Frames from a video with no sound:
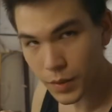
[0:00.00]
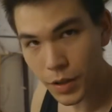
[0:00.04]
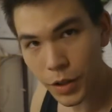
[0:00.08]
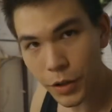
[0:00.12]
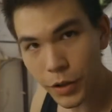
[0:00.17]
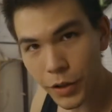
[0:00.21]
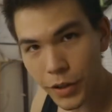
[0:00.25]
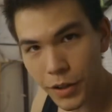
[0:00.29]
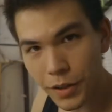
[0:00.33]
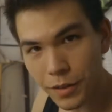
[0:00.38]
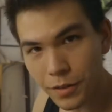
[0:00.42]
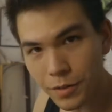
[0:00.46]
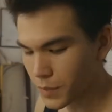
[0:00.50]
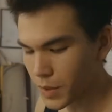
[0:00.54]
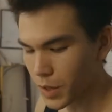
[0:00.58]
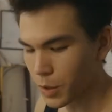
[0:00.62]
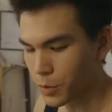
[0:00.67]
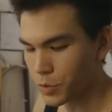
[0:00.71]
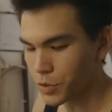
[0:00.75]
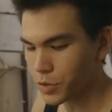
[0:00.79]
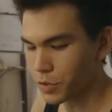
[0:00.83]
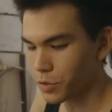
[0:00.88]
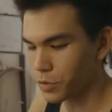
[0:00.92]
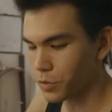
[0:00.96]
Alright,
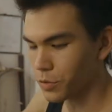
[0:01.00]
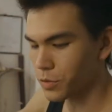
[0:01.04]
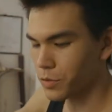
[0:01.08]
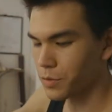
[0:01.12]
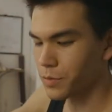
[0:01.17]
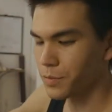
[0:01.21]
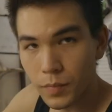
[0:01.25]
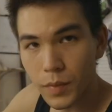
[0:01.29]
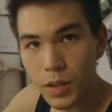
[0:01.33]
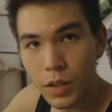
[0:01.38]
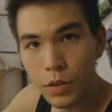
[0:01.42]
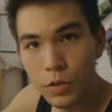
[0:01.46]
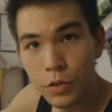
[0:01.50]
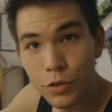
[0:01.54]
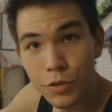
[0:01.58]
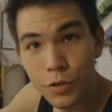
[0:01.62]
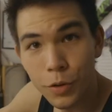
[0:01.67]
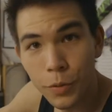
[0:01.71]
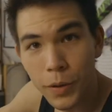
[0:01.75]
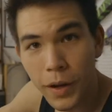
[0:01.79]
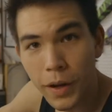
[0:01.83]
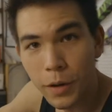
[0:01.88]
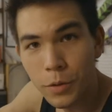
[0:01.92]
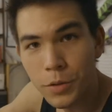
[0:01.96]
now it's good.
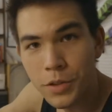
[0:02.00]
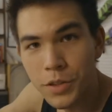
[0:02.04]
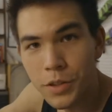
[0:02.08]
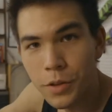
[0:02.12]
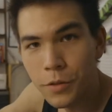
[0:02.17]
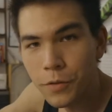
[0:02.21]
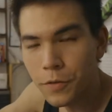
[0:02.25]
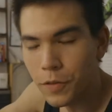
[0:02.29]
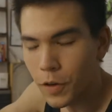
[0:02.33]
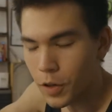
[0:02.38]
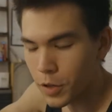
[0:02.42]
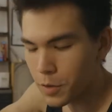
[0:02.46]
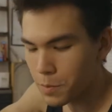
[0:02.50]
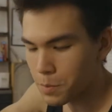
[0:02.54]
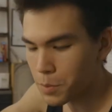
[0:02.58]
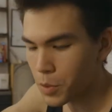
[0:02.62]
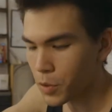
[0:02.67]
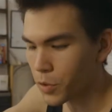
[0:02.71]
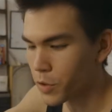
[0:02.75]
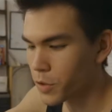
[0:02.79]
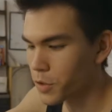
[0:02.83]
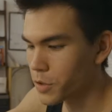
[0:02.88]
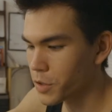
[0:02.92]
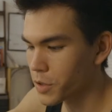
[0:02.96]
So now is the fun
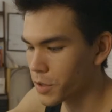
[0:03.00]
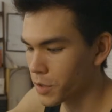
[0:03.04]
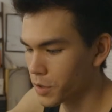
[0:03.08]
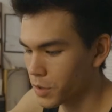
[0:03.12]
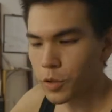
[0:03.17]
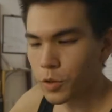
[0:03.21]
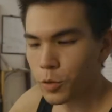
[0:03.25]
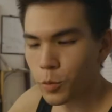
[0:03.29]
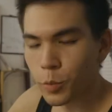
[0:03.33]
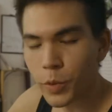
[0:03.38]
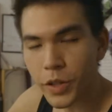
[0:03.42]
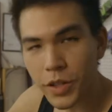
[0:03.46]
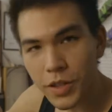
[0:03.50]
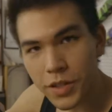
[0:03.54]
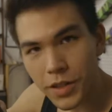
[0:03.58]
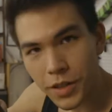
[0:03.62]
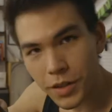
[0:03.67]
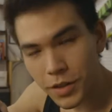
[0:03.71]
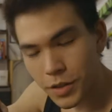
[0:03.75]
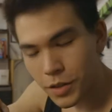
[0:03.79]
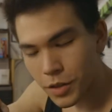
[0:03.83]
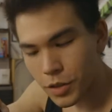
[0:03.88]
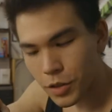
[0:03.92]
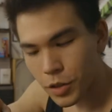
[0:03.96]
part. We
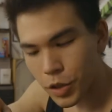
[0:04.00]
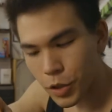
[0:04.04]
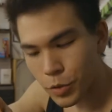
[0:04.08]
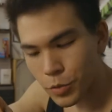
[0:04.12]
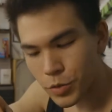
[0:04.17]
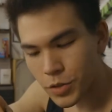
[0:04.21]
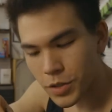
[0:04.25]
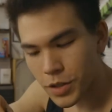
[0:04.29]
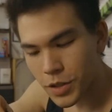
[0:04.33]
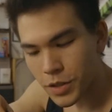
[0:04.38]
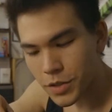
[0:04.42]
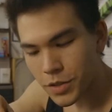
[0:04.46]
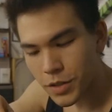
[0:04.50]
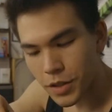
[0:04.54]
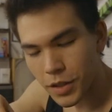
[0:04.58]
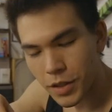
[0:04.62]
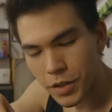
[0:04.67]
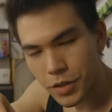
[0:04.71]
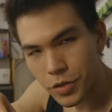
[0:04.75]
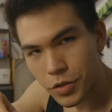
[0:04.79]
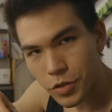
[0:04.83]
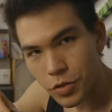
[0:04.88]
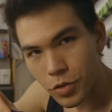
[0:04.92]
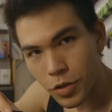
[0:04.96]
didn't close these
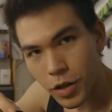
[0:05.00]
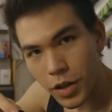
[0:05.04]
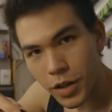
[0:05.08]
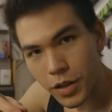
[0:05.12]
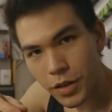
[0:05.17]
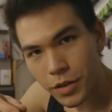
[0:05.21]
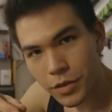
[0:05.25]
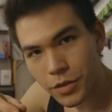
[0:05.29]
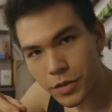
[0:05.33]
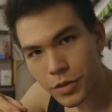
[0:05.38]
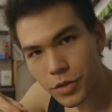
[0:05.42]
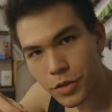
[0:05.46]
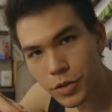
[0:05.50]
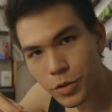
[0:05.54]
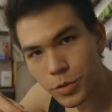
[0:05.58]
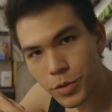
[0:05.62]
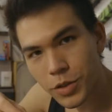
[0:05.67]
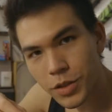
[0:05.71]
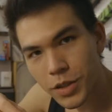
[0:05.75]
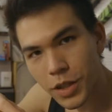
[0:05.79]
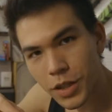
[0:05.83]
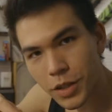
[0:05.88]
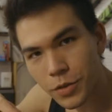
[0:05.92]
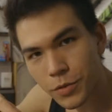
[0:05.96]
ends, right? So
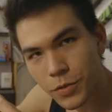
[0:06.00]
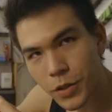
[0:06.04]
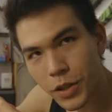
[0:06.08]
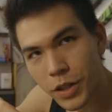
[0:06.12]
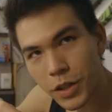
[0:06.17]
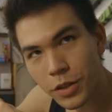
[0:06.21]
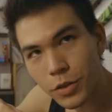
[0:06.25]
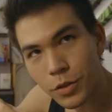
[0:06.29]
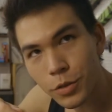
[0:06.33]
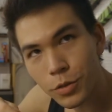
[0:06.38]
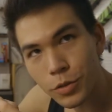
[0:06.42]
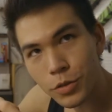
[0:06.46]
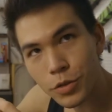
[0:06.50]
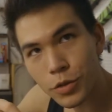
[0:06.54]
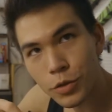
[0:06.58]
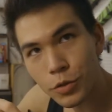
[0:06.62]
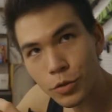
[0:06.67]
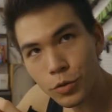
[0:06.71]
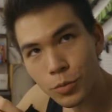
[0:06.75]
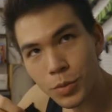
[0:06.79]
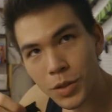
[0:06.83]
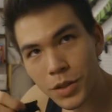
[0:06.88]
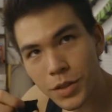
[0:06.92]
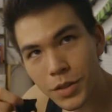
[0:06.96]
it's kind of like a little
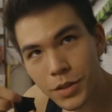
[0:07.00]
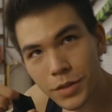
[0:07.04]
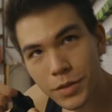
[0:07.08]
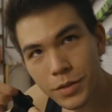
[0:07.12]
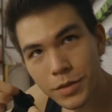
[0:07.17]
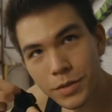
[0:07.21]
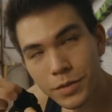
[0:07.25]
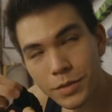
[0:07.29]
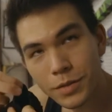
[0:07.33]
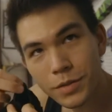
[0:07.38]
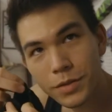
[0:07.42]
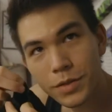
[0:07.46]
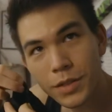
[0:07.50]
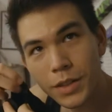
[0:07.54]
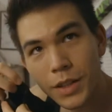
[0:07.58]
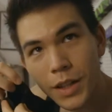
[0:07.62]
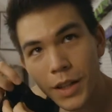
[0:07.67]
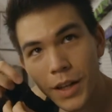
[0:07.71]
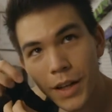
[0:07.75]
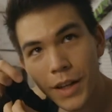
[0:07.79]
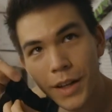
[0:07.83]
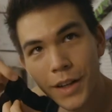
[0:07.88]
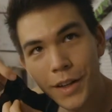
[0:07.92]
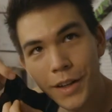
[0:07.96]
tube.
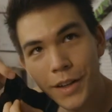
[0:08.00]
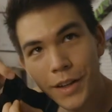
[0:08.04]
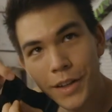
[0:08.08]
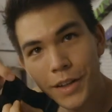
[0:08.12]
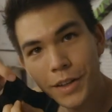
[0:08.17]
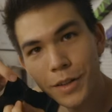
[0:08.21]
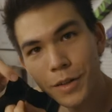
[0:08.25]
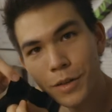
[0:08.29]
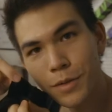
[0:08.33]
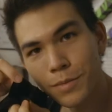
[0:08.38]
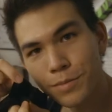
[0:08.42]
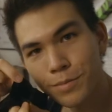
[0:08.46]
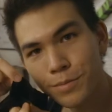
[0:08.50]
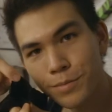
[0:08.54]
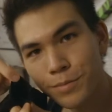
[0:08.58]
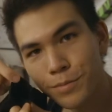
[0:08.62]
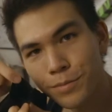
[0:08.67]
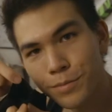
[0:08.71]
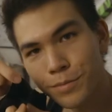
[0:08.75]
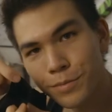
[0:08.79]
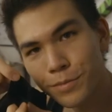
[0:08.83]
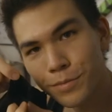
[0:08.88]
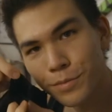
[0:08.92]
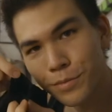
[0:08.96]
Like
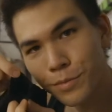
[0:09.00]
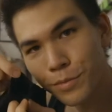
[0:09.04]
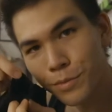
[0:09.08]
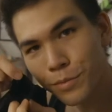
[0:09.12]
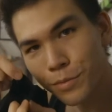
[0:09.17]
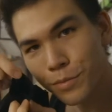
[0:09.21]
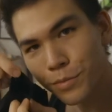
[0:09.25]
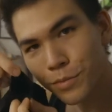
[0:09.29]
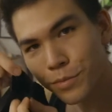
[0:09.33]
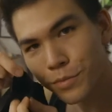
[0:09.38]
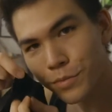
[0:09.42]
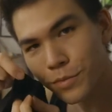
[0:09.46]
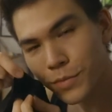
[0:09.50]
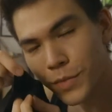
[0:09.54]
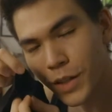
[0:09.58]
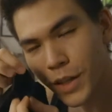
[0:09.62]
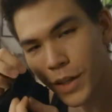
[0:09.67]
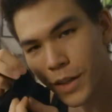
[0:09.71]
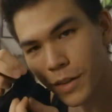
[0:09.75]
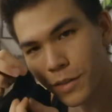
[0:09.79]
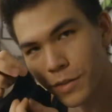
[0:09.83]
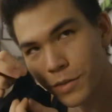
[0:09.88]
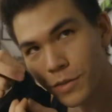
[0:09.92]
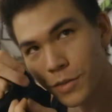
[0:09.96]

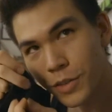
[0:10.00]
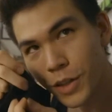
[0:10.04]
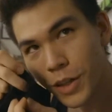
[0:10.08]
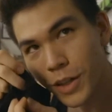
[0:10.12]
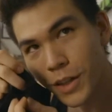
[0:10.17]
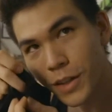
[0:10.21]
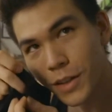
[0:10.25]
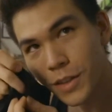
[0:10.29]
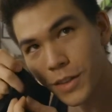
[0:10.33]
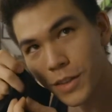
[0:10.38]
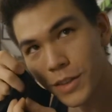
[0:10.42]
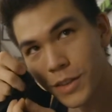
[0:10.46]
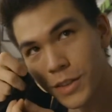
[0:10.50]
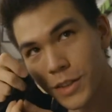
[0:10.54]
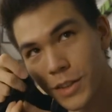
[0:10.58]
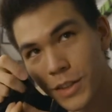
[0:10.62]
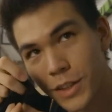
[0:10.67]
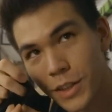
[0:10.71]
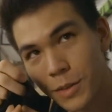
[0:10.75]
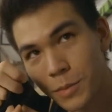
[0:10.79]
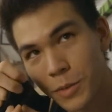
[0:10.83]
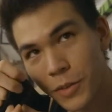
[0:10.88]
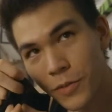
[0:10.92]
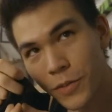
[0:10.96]
that, right? I'm gonna
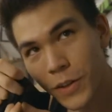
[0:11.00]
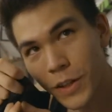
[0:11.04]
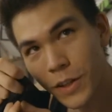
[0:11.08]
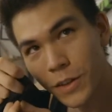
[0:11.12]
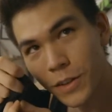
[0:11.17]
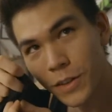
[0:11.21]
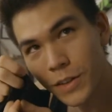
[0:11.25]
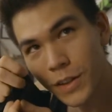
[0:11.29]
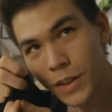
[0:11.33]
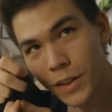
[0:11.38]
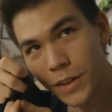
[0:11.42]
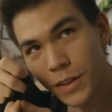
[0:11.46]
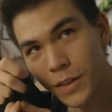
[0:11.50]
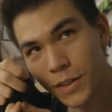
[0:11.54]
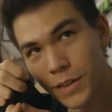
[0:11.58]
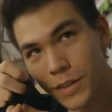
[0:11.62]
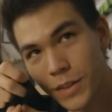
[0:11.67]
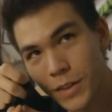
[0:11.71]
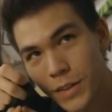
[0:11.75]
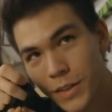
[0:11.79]
stick my finger in there.